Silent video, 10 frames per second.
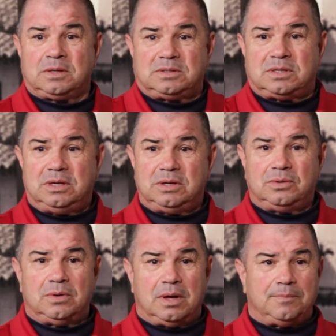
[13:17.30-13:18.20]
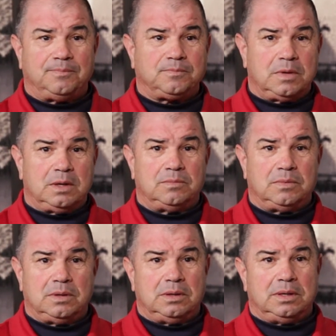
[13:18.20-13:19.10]
to you,
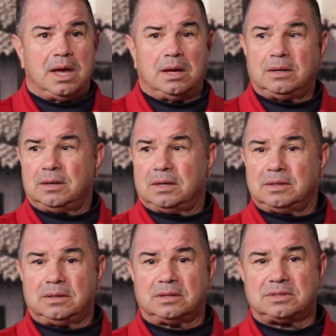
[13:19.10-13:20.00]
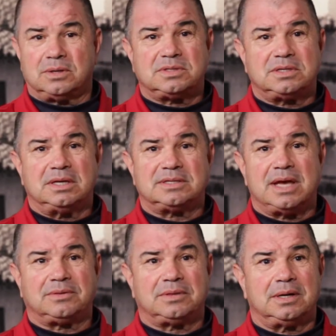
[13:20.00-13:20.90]
young associates
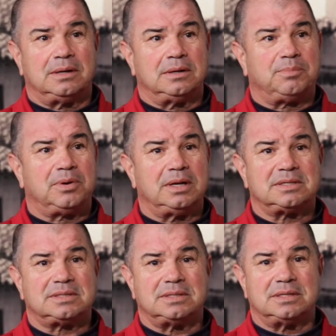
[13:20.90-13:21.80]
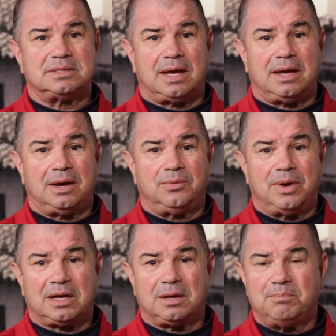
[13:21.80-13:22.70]
out there and apprentices, I
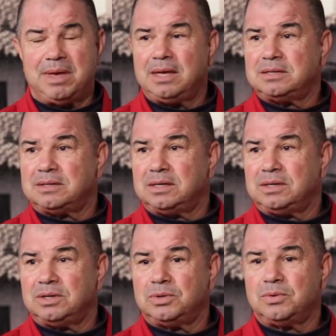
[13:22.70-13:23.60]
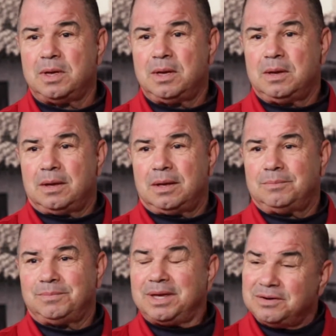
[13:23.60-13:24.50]
recommend that you
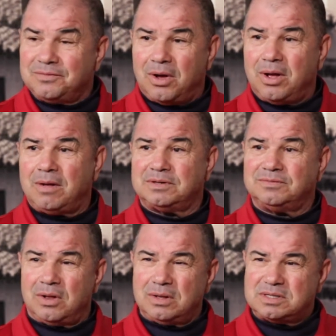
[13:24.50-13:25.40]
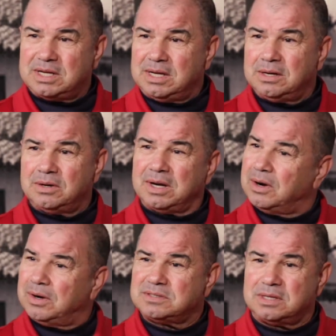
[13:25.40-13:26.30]
get involved and volunteer in
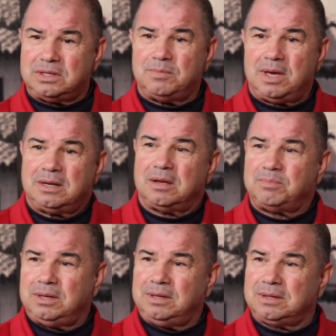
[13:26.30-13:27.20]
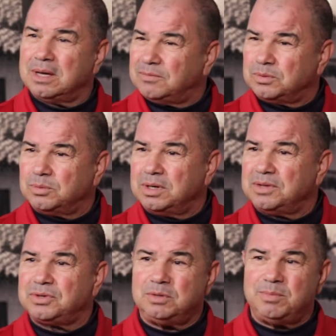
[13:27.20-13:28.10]
areas that you may not be comfortable
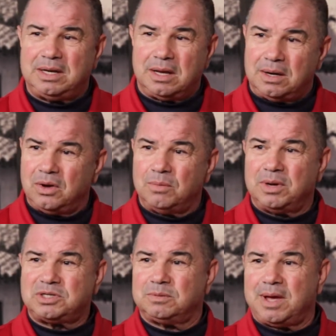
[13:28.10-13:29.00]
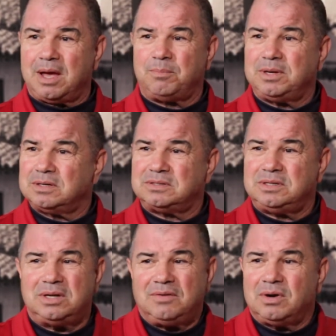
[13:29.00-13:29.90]
with or you may not know much about, because
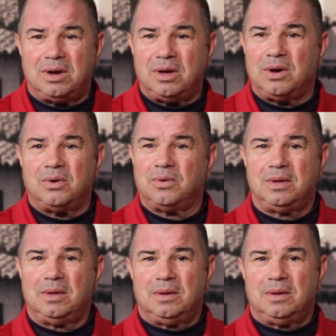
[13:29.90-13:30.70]
you never know